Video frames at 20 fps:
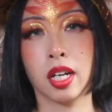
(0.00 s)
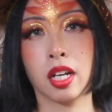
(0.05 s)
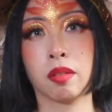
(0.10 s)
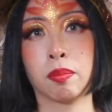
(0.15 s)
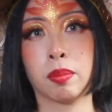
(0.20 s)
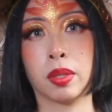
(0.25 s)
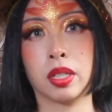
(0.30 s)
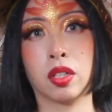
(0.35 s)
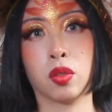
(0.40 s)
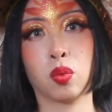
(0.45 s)

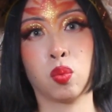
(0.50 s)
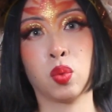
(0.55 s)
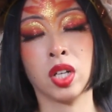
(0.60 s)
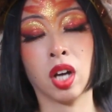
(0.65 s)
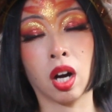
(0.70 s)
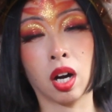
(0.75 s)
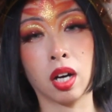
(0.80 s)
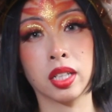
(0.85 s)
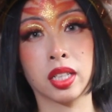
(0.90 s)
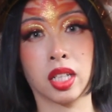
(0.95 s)
but we
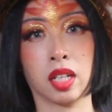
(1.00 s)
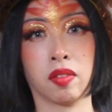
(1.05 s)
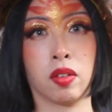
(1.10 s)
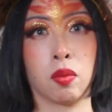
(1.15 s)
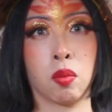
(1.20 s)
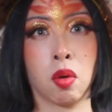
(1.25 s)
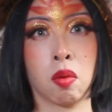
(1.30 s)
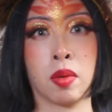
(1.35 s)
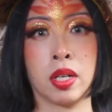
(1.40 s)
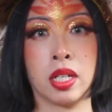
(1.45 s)
are given
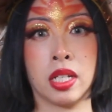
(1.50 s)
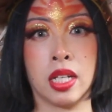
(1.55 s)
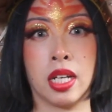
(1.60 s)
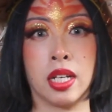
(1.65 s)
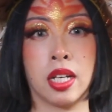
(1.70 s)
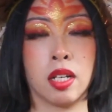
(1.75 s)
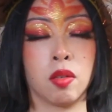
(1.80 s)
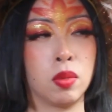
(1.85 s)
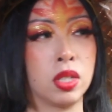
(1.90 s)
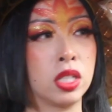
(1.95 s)
what we need,
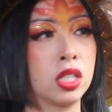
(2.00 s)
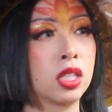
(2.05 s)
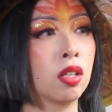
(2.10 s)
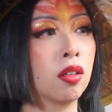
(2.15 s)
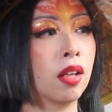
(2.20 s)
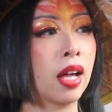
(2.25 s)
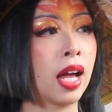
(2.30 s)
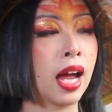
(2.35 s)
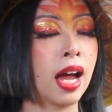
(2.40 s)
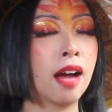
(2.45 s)
and we still
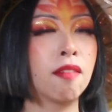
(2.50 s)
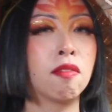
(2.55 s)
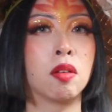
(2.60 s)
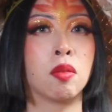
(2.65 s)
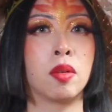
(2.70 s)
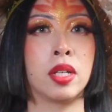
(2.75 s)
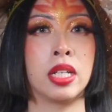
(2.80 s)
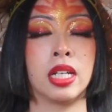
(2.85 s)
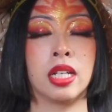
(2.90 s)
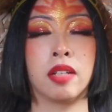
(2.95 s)
have what
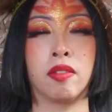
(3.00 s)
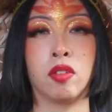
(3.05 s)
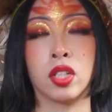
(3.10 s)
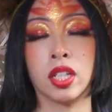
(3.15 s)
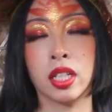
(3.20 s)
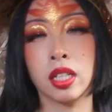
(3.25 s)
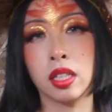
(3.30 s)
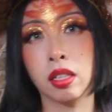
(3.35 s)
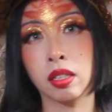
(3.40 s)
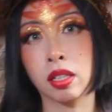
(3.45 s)
we need. If you
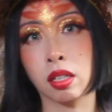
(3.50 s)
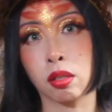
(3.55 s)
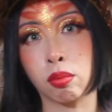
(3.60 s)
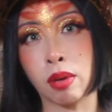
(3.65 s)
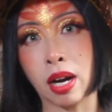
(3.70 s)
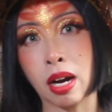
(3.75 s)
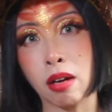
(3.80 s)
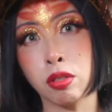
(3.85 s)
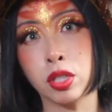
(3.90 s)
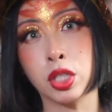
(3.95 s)
take a look
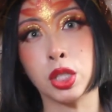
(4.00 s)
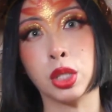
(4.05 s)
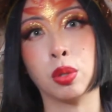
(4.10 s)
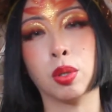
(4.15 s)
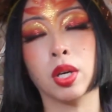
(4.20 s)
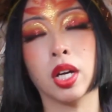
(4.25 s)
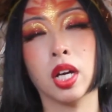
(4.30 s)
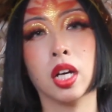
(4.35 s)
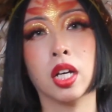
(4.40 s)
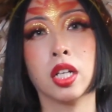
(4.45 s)
around you,
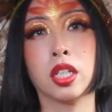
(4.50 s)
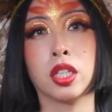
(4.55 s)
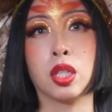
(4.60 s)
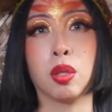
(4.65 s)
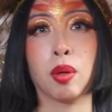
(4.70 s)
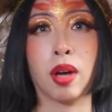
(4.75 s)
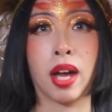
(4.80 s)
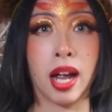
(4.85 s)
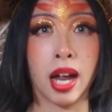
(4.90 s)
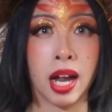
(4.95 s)
you
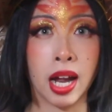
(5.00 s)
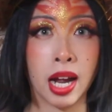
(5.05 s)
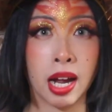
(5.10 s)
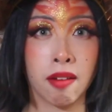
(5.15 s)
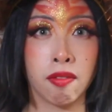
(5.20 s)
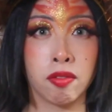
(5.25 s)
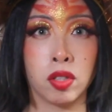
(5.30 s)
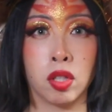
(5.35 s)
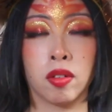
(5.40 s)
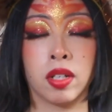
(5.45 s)

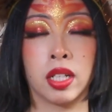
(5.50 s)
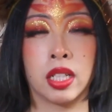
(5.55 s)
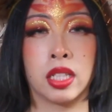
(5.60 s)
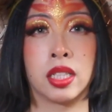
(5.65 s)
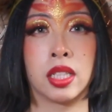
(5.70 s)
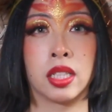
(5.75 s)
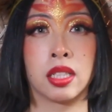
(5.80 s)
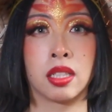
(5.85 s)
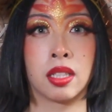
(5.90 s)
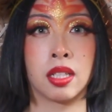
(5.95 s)
have your
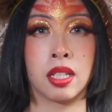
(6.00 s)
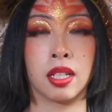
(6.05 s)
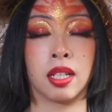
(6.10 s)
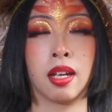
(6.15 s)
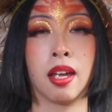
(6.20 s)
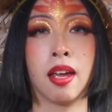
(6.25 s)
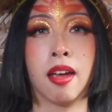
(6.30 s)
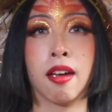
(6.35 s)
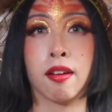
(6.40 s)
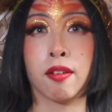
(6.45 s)
existing
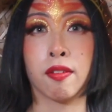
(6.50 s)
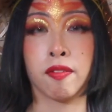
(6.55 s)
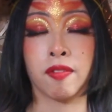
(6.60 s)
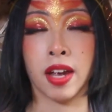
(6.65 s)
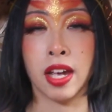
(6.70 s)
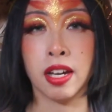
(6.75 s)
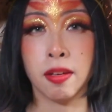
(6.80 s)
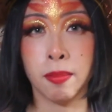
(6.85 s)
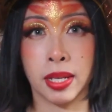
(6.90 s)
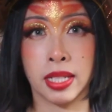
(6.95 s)

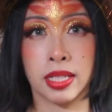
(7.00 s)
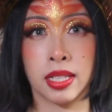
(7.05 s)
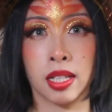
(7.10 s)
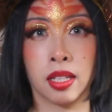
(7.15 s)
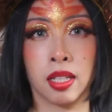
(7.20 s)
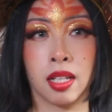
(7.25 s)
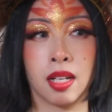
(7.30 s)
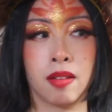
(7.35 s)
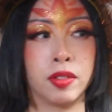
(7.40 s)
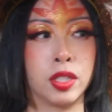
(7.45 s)
fan base that
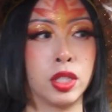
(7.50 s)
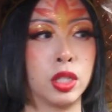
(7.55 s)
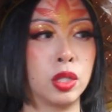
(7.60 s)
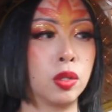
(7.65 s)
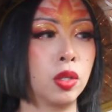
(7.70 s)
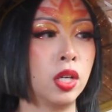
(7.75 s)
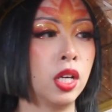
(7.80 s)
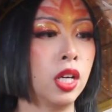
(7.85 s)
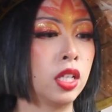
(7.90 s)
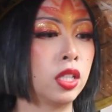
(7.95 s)
loves you.
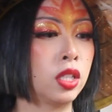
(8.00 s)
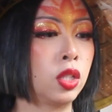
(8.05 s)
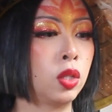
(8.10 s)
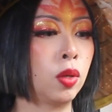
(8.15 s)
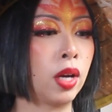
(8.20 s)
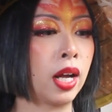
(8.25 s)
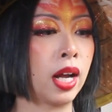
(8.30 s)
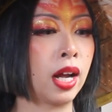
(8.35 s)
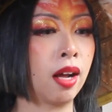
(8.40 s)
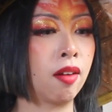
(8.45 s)
You
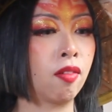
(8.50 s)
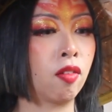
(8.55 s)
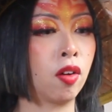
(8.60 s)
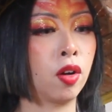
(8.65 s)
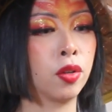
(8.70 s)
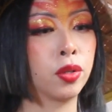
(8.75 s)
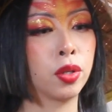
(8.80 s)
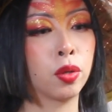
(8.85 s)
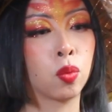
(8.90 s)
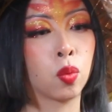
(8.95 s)
have all
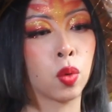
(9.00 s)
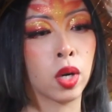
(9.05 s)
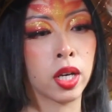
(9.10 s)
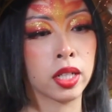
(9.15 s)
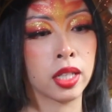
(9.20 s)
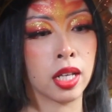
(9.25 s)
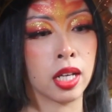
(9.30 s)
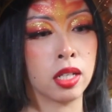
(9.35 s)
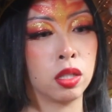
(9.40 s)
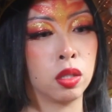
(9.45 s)
the work
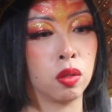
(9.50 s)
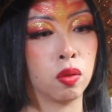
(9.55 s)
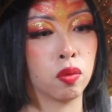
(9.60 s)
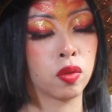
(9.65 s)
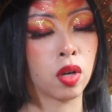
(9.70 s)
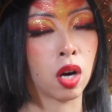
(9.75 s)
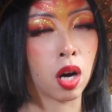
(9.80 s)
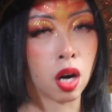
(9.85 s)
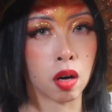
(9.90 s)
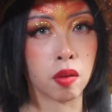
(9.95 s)
that you've
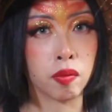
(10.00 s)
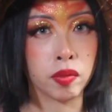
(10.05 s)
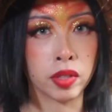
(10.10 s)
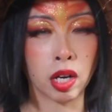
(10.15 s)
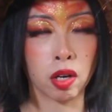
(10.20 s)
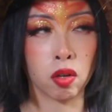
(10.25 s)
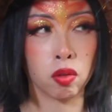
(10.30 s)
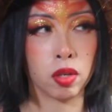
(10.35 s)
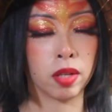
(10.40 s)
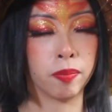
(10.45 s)
carved
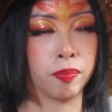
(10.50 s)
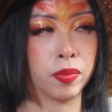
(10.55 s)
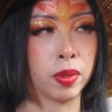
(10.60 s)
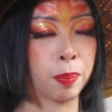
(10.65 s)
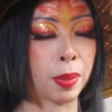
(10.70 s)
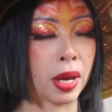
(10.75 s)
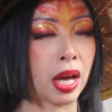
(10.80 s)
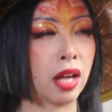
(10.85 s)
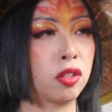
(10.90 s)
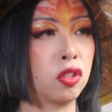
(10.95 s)
out and the
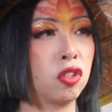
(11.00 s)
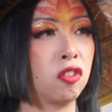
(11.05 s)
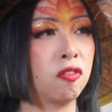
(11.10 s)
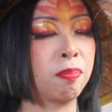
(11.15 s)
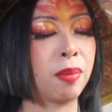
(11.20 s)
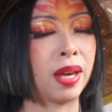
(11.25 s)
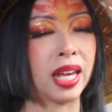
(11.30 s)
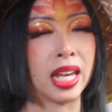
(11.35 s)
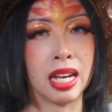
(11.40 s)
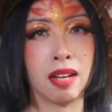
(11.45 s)
path you've
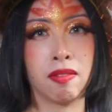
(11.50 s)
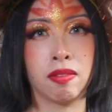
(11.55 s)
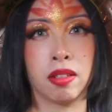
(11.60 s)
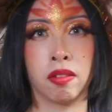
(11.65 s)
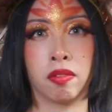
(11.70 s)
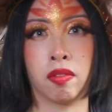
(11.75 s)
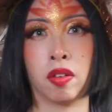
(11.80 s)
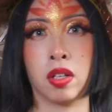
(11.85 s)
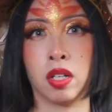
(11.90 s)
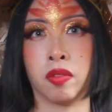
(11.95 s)
paved in
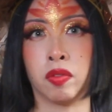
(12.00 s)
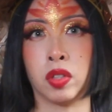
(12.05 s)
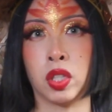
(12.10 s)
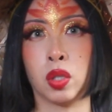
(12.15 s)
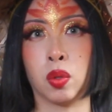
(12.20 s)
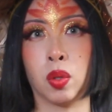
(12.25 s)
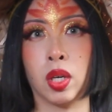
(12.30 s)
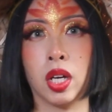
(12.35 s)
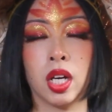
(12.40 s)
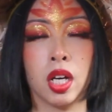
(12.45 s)
front of
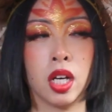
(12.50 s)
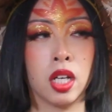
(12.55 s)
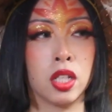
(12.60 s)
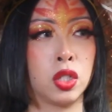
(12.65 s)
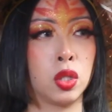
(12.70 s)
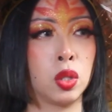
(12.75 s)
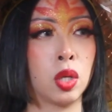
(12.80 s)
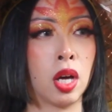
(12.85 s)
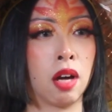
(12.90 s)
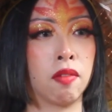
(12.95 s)
you.
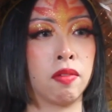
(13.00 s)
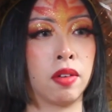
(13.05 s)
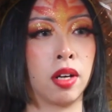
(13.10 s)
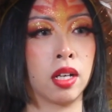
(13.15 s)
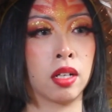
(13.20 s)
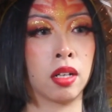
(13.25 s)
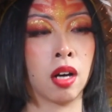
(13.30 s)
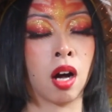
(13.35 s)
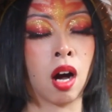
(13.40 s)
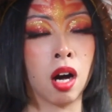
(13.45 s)
You have
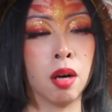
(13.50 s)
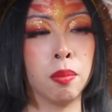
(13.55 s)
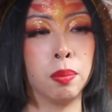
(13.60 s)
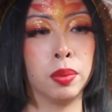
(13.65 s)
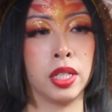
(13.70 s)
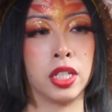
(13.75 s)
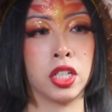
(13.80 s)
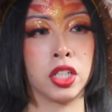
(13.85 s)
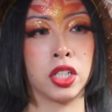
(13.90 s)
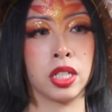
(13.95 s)

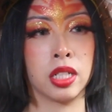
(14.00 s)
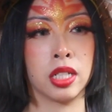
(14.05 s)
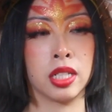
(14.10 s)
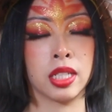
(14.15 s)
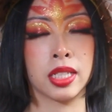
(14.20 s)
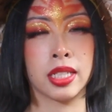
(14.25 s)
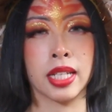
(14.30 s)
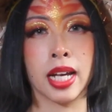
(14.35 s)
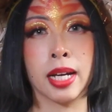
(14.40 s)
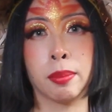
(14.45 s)
accomplished and
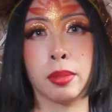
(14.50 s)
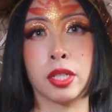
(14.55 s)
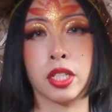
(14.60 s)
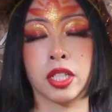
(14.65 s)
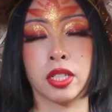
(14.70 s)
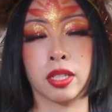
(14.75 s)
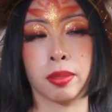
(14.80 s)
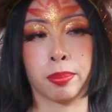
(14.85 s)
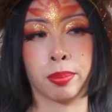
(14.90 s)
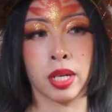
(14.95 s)

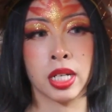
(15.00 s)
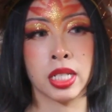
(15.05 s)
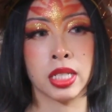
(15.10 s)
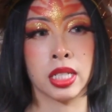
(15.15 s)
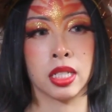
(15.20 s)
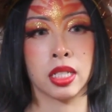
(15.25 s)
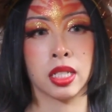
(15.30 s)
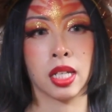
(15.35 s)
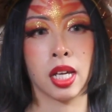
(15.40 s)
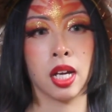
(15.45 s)
established a
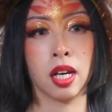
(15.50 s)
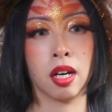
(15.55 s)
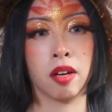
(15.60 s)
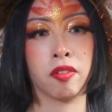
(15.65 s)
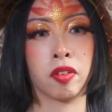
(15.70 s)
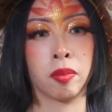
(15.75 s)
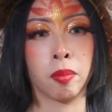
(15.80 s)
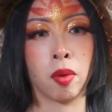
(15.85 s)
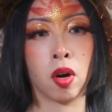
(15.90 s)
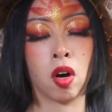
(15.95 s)
presence
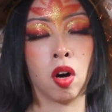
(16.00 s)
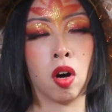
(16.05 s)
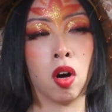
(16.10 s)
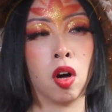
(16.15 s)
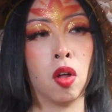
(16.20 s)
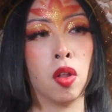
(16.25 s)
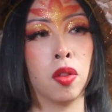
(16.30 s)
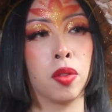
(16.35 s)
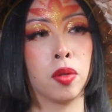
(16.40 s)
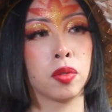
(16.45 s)
from
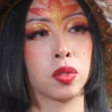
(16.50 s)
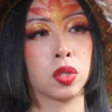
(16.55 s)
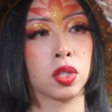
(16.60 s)
all those